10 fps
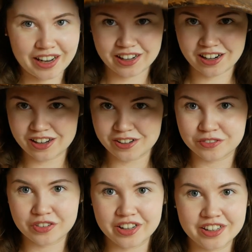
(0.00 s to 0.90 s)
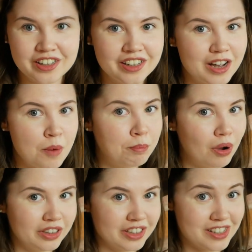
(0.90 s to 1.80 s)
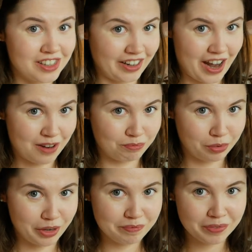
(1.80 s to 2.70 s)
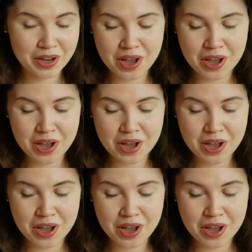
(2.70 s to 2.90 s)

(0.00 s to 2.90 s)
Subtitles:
like a kind of a bonnet sun hat brim.